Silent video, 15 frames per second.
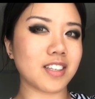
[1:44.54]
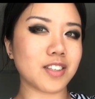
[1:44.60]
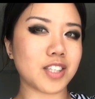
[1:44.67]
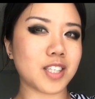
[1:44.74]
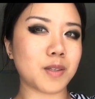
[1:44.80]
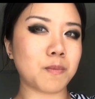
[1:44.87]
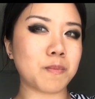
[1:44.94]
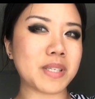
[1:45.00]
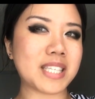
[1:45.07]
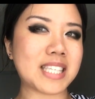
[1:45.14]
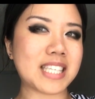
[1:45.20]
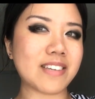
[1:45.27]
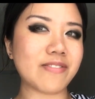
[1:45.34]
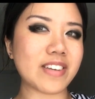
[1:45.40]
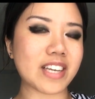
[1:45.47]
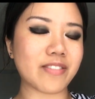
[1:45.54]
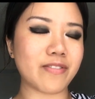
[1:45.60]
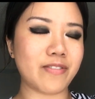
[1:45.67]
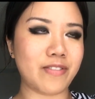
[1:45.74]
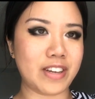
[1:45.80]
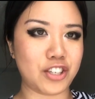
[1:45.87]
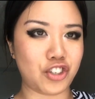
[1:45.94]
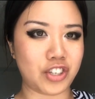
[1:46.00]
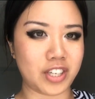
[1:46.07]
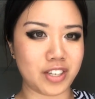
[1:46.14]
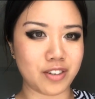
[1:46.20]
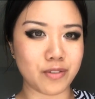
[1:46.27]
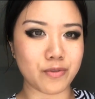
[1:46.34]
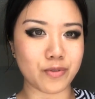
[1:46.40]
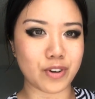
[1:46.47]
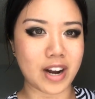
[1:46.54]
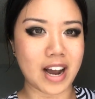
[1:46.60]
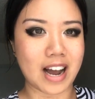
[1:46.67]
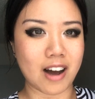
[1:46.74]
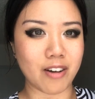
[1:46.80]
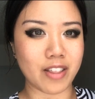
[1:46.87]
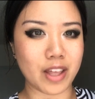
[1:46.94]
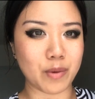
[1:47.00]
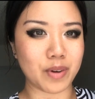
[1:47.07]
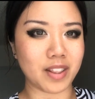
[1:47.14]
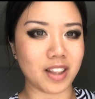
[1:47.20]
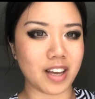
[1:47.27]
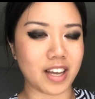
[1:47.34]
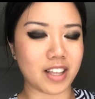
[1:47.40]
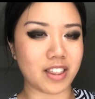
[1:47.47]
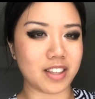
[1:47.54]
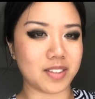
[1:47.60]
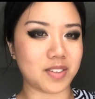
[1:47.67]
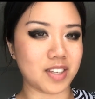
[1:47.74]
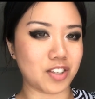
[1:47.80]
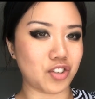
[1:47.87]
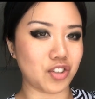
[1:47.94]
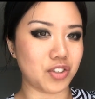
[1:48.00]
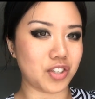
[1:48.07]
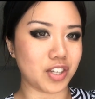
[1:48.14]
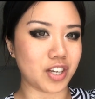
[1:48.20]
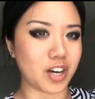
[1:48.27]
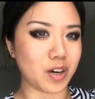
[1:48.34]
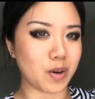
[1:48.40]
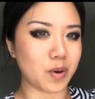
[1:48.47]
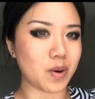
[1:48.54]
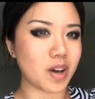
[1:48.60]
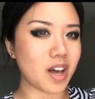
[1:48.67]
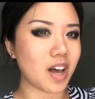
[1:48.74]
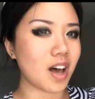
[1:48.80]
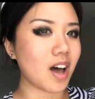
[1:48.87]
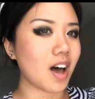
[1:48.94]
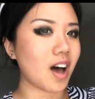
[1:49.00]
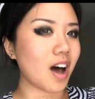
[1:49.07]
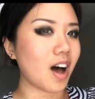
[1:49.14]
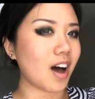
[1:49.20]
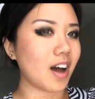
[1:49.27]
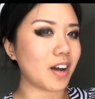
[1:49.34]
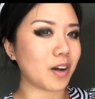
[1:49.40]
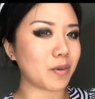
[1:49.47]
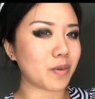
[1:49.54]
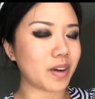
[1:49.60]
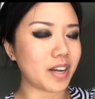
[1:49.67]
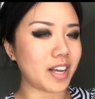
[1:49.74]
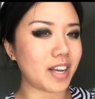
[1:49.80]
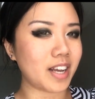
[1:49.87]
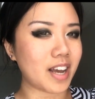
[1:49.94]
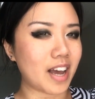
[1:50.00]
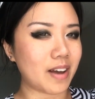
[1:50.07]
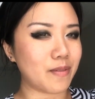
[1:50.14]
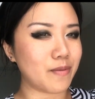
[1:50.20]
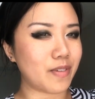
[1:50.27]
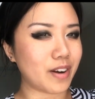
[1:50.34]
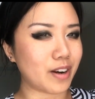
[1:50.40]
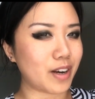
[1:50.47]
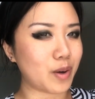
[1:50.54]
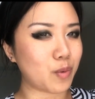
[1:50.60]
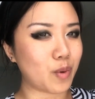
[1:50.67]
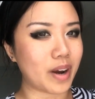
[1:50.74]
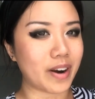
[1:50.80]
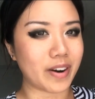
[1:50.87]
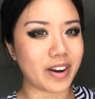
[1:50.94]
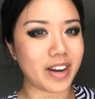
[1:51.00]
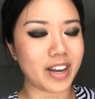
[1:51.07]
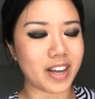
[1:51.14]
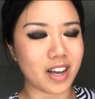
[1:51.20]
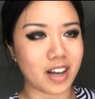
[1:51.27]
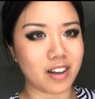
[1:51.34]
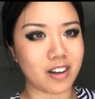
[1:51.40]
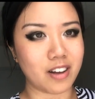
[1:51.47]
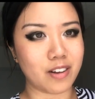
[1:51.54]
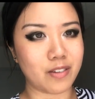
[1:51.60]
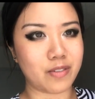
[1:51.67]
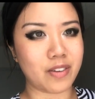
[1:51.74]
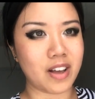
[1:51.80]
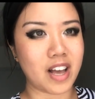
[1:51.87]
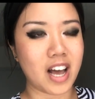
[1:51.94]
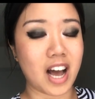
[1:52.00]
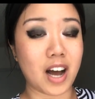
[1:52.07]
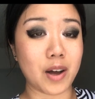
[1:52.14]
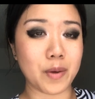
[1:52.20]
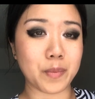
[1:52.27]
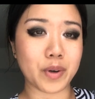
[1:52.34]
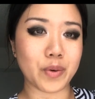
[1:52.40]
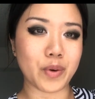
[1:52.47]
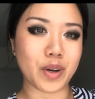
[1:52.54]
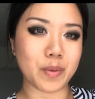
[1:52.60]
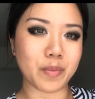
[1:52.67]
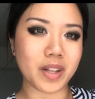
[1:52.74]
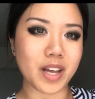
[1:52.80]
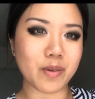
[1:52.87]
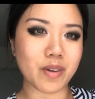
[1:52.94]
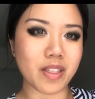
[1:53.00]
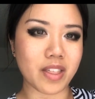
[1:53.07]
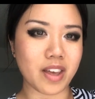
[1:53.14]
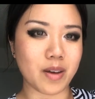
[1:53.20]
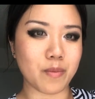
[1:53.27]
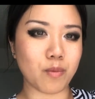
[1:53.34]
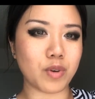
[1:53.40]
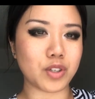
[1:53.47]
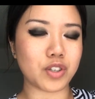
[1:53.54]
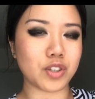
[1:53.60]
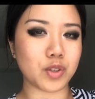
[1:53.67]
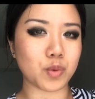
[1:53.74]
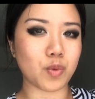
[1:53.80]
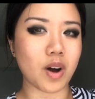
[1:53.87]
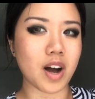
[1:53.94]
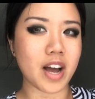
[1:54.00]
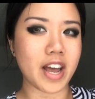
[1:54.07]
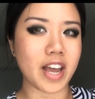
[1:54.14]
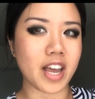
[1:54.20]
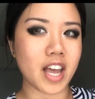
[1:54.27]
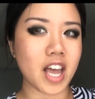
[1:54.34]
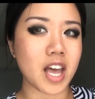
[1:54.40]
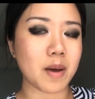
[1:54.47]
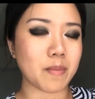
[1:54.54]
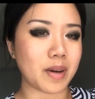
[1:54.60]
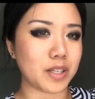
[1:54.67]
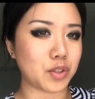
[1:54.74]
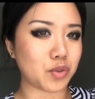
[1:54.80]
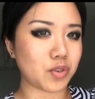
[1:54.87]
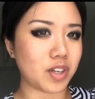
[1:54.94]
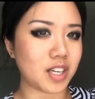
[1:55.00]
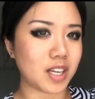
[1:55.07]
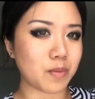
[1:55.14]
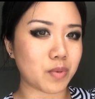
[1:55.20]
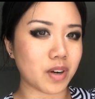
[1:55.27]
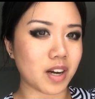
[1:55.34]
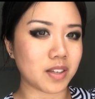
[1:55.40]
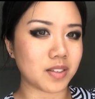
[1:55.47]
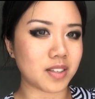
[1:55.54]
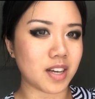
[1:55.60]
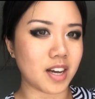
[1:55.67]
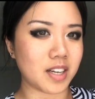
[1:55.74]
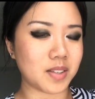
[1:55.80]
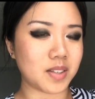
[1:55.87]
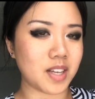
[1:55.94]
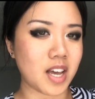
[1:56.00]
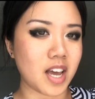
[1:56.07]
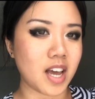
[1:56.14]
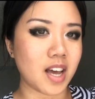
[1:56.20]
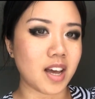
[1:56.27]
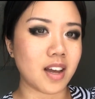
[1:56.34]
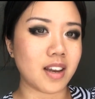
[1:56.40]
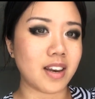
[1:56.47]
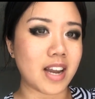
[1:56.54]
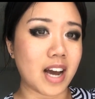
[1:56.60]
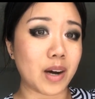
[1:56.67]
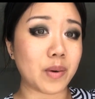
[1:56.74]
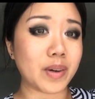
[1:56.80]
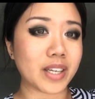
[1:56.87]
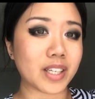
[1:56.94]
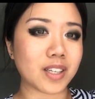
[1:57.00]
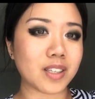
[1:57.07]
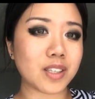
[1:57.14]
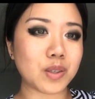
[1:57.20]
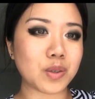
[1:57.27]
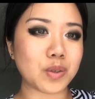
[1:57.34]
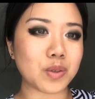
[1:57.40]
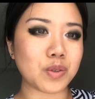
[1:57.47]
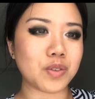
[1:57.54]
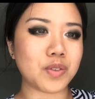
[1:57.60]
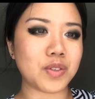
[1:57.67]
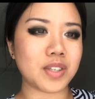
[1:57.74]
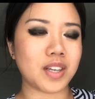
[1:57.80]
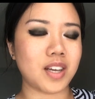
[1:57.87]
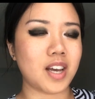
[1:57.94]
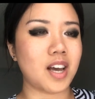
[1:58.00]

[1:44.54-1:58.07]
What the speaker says: specific vision for how they would like the session to go, I already am very wary of how I'm going to play with them, which is why my screening process now includes